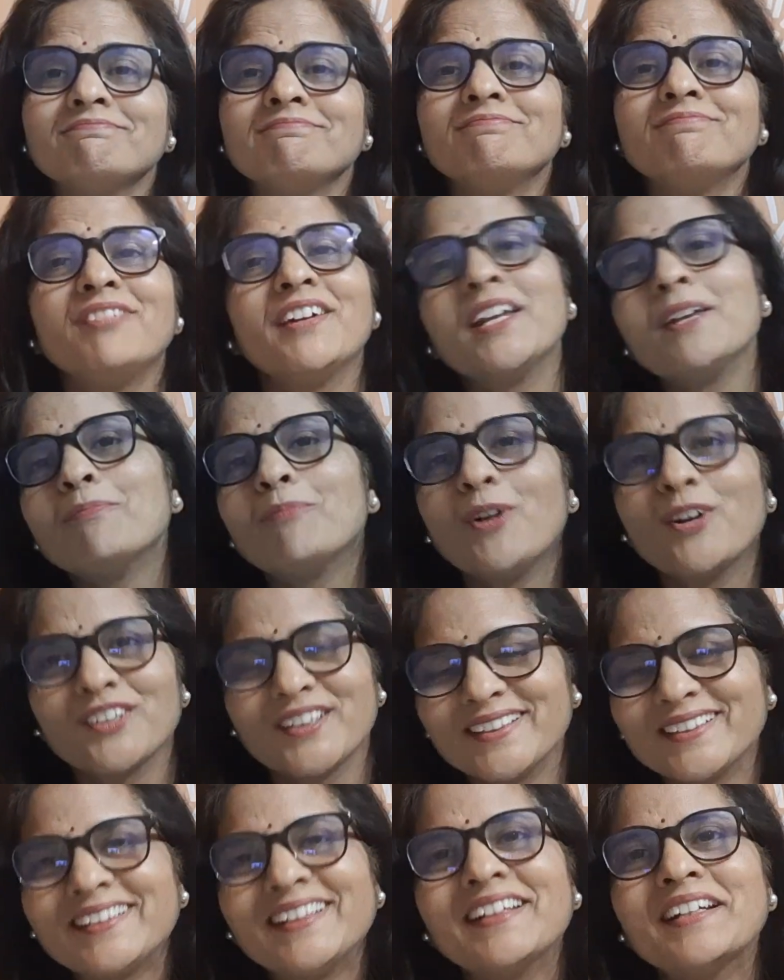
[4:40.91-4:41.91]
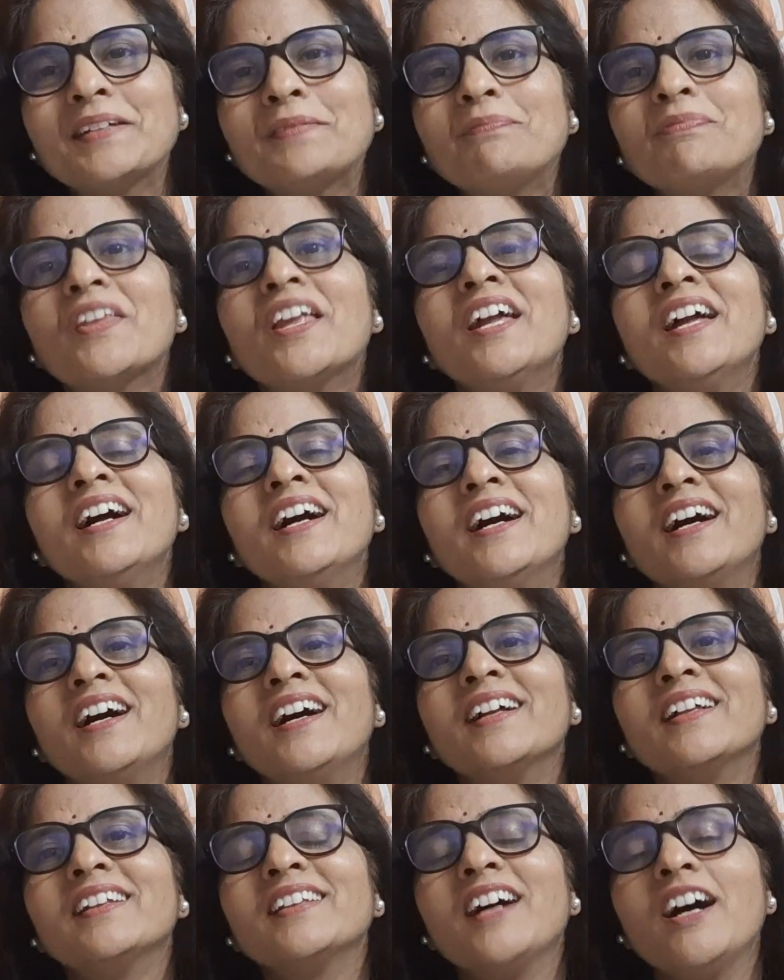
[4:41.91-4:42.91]
very important thing,
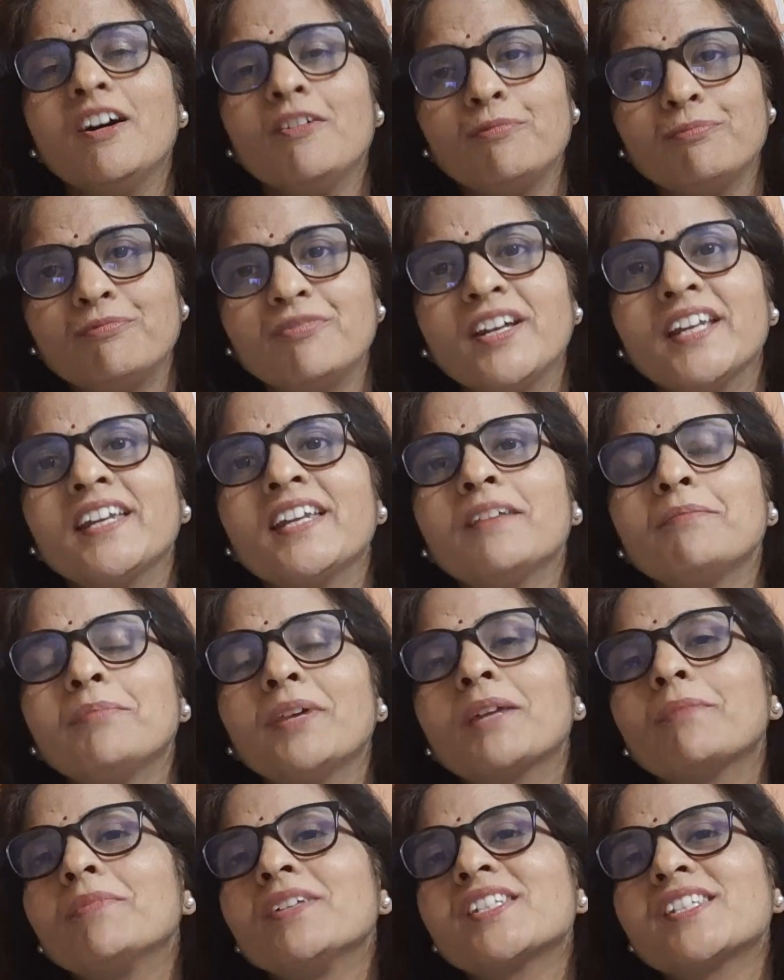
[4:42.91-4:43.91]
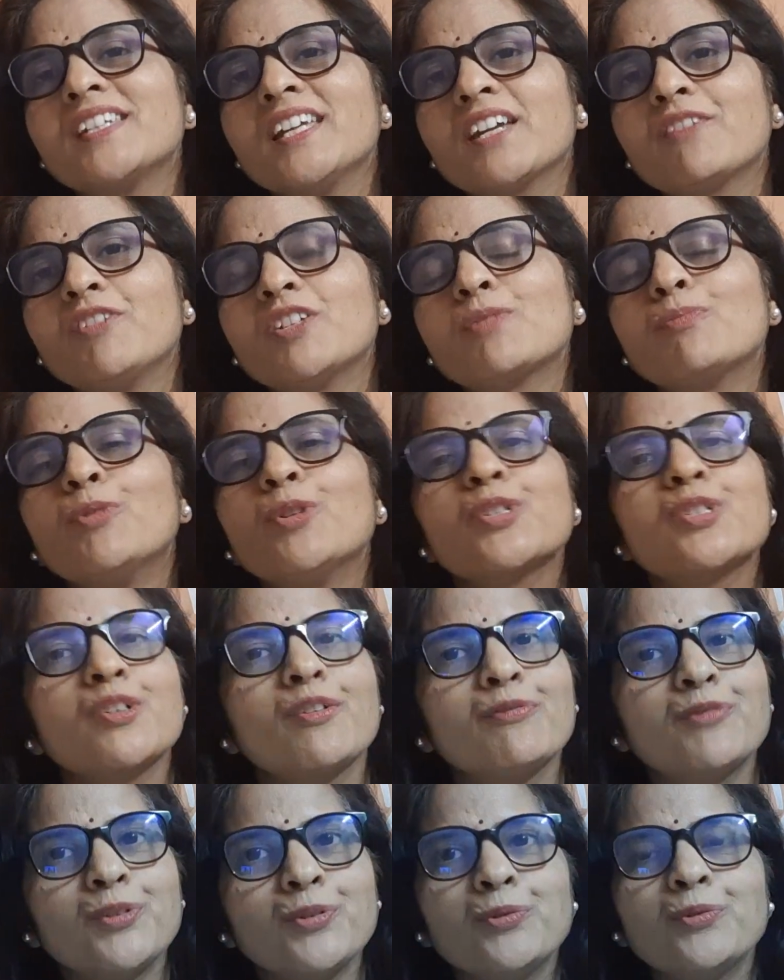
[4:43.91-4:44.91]
a very big mistake which most
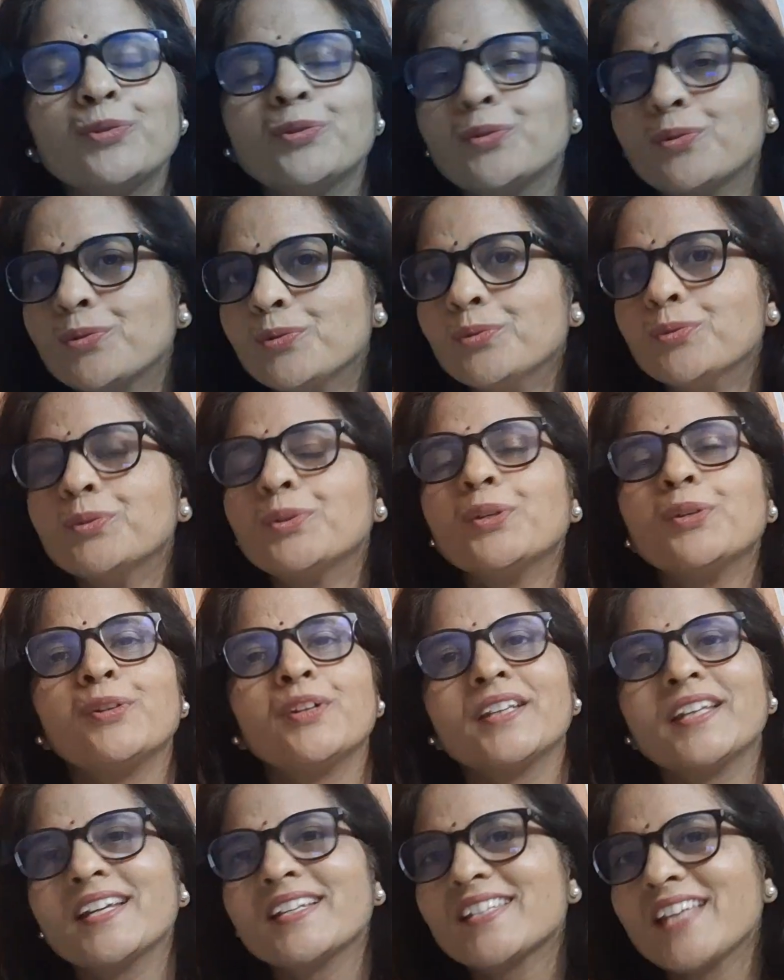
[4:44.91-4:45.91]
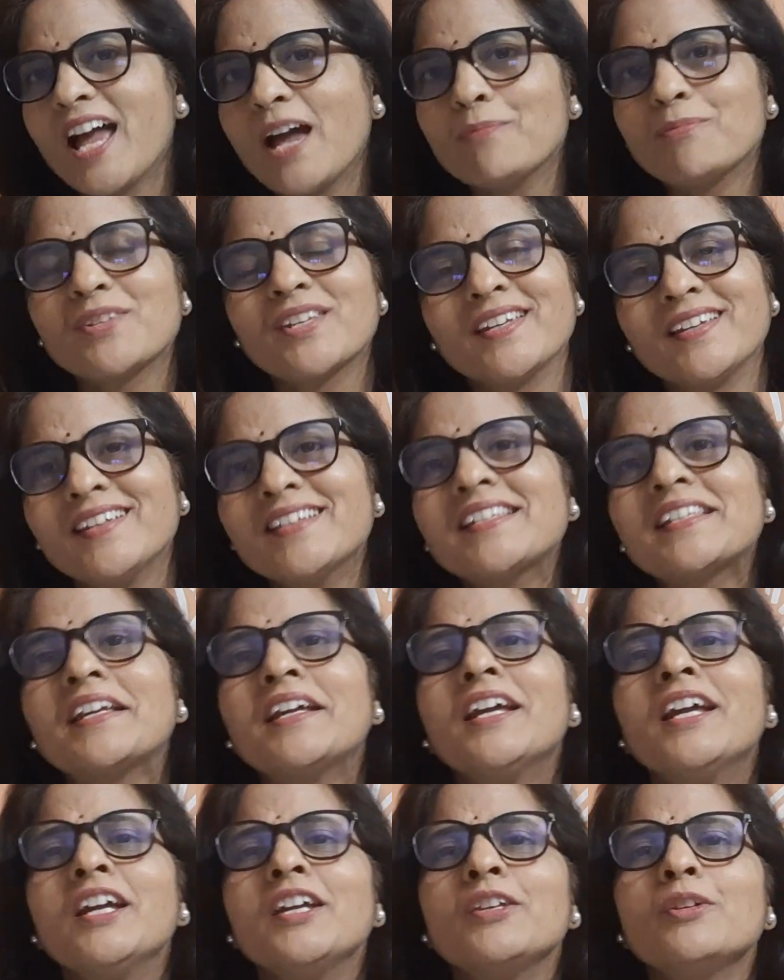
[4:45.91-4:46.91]
of you do during the exams is
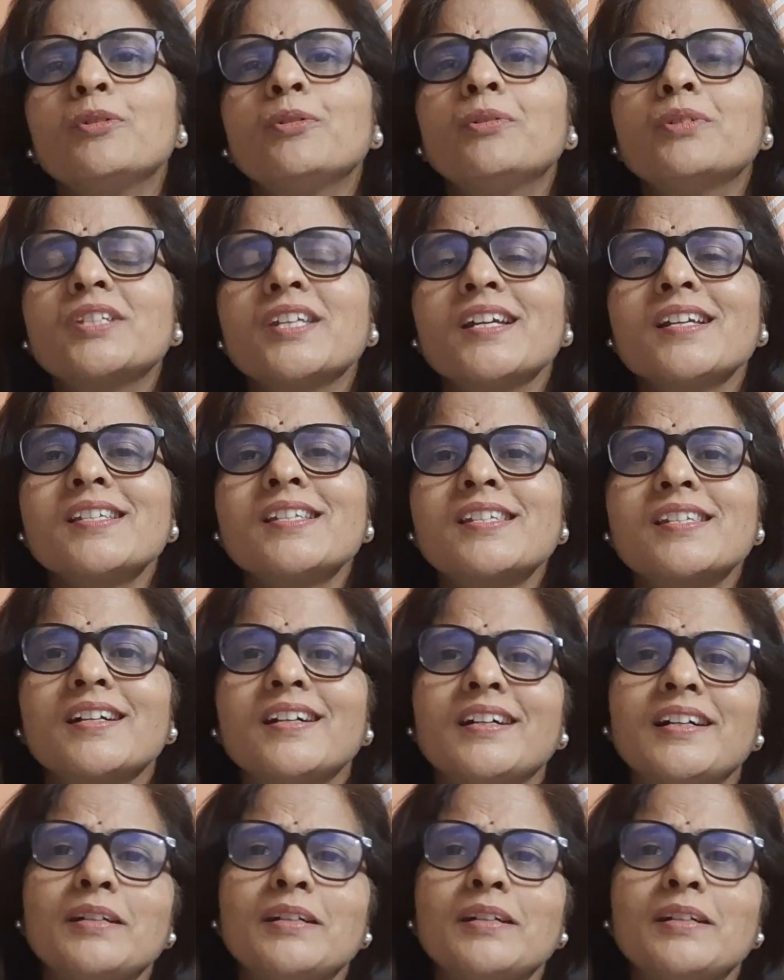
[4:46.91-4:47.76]
you just